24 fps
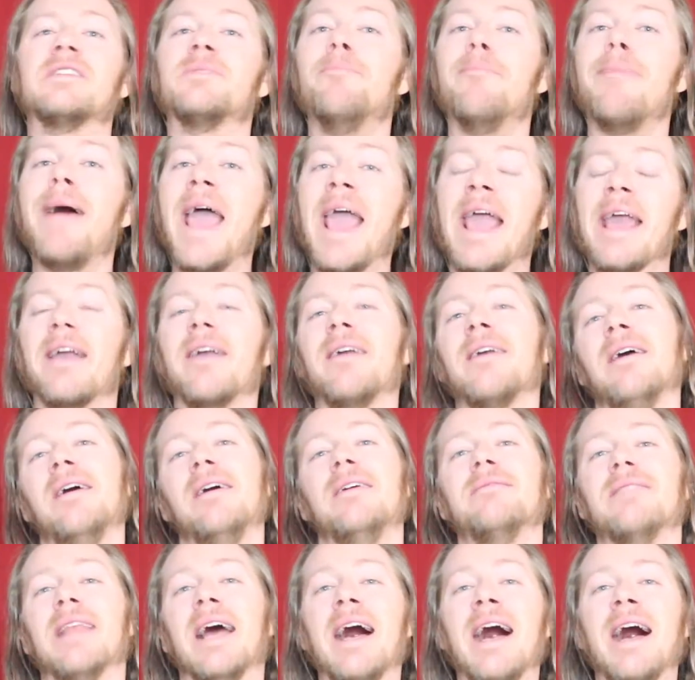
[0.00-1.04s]
Mank,
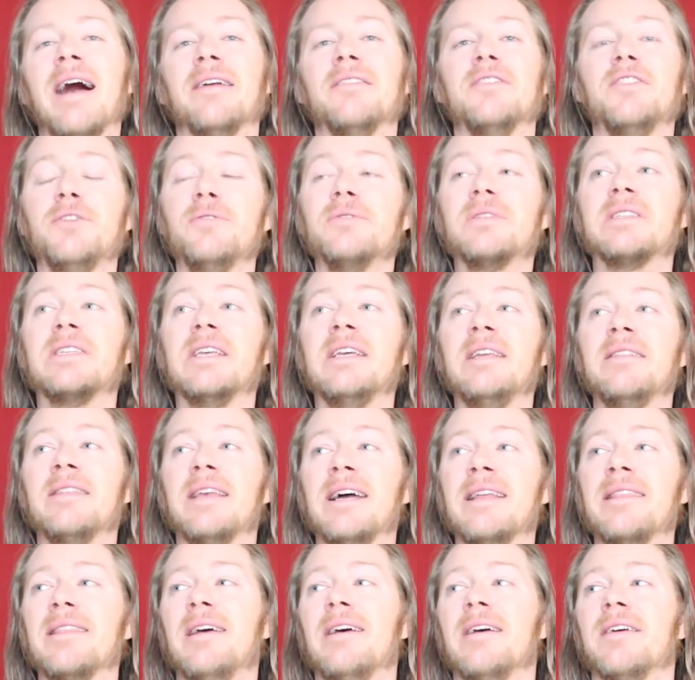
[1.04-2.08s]
that you see
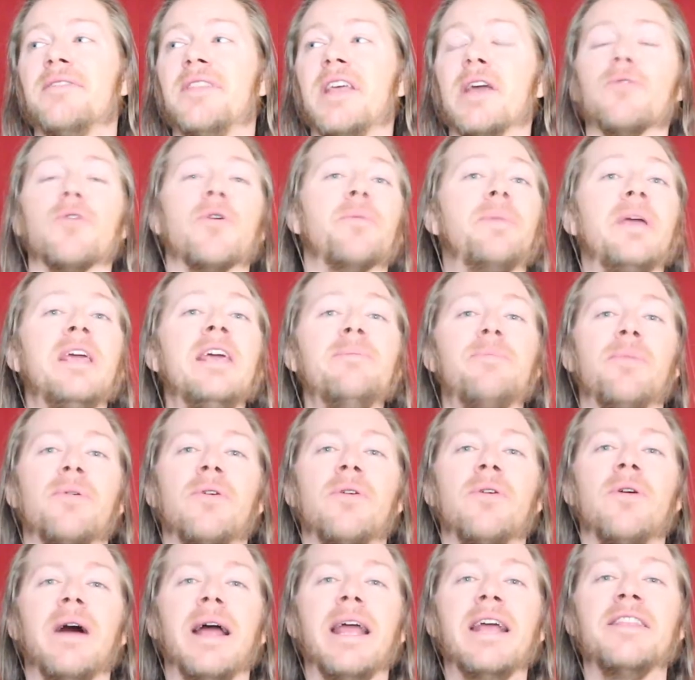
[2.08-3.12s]
that there were
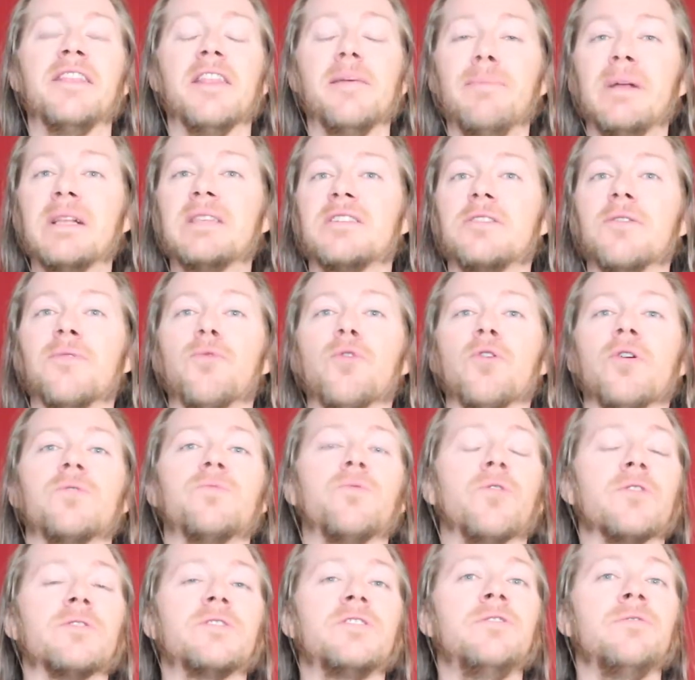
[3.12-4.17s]
people in the midst of World
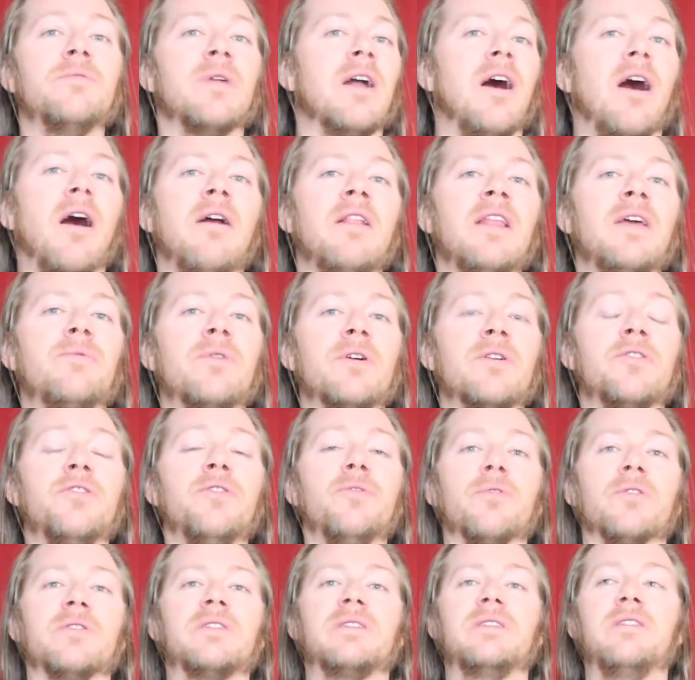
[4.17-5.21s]
War II in Hollywood
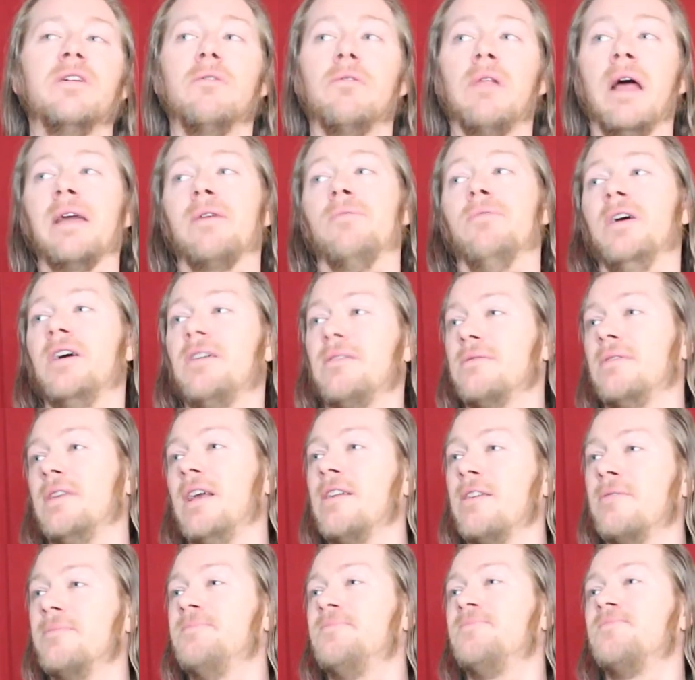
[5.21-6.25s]
who were still like, well,
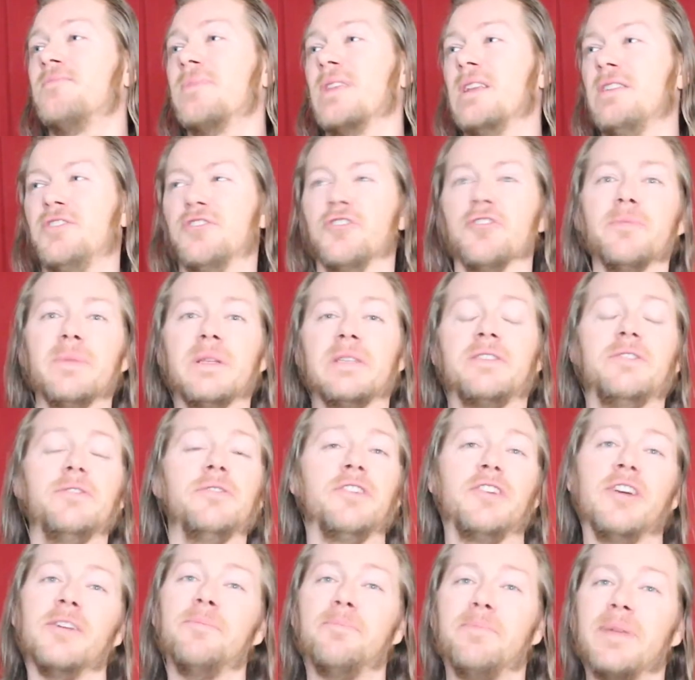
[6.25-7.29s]
Germans do
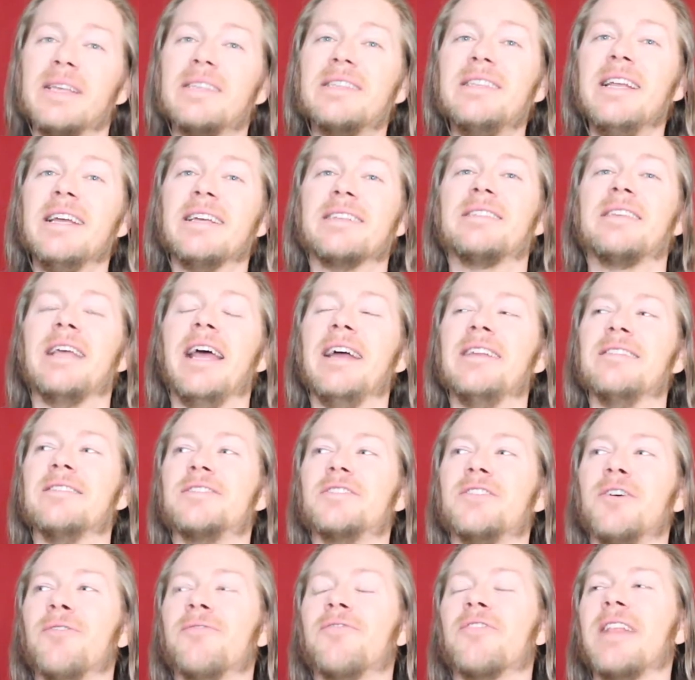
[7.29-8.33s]
good business. And
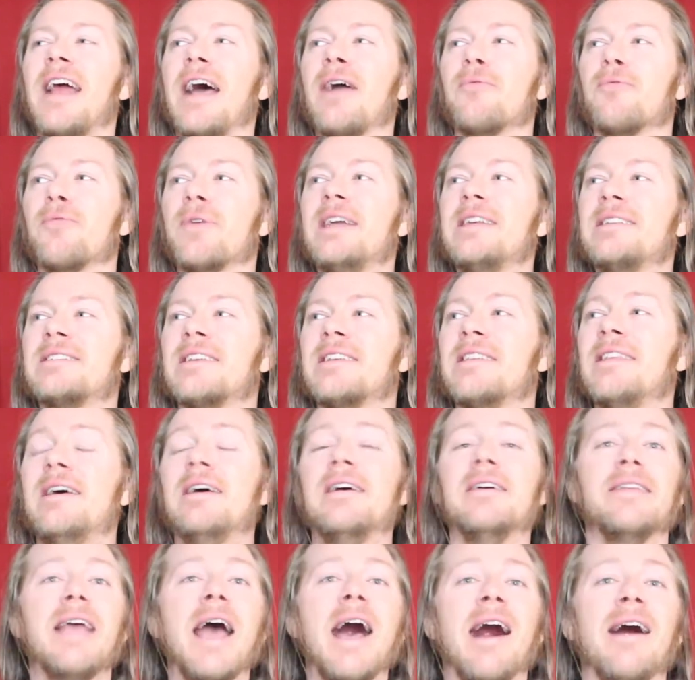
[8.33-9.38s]
so for that reason,
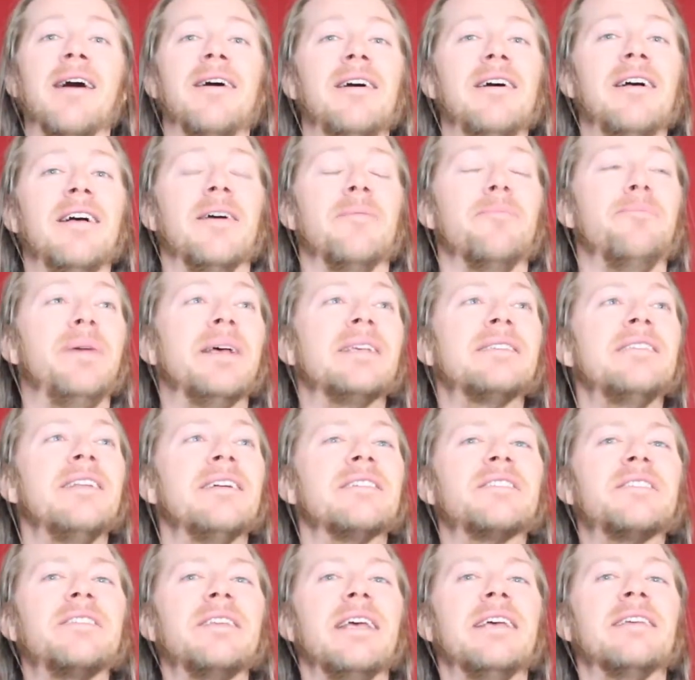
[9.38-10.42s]
yeah,
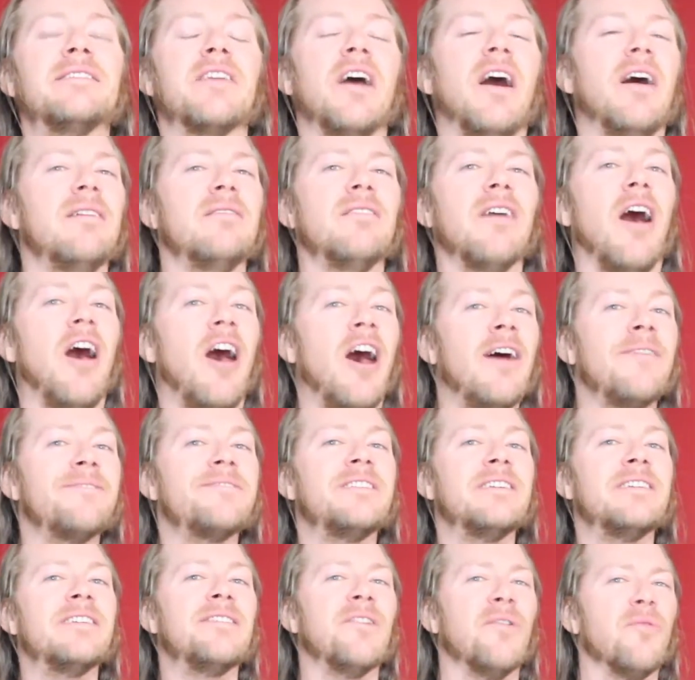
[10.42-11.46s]
business is
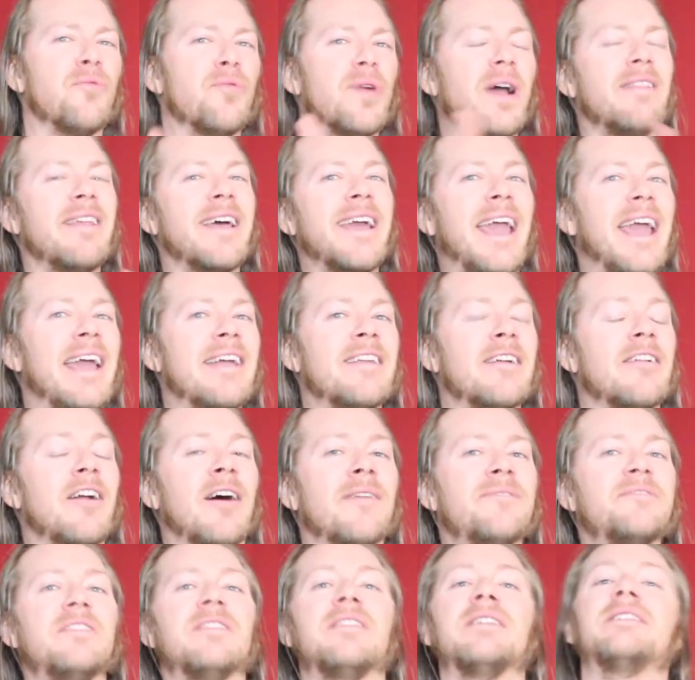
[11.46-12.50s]
often relegated
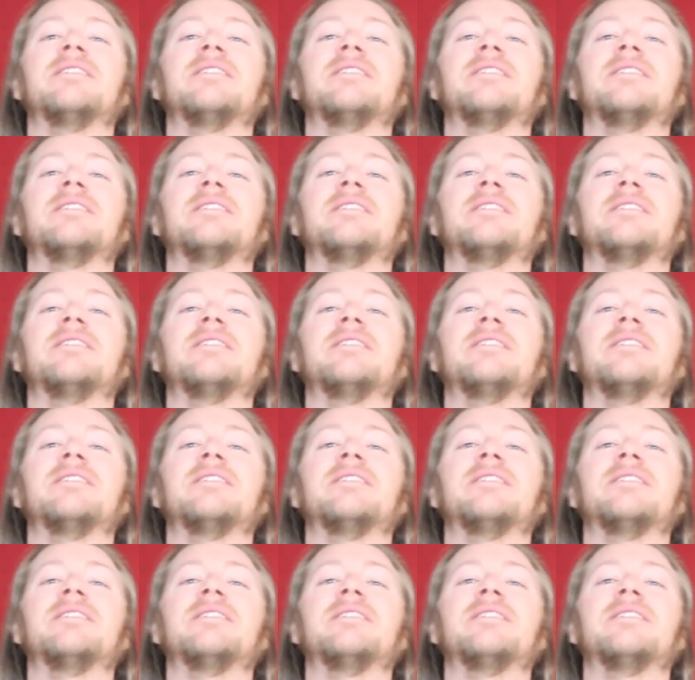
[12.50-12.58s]
off to the